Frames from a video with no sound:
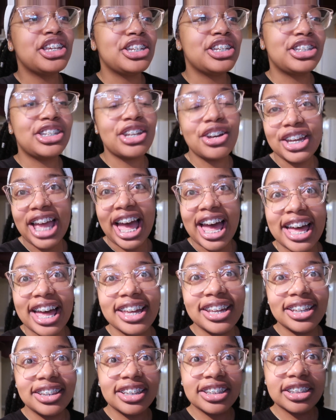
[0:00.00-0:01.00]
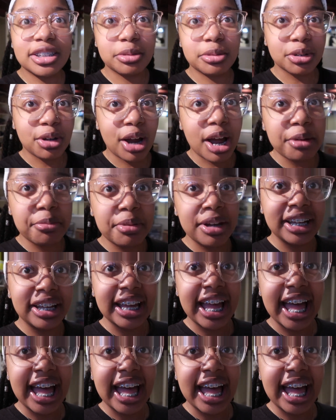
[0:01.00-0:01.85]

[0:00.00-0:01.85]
So yeah, hit the subscribe button,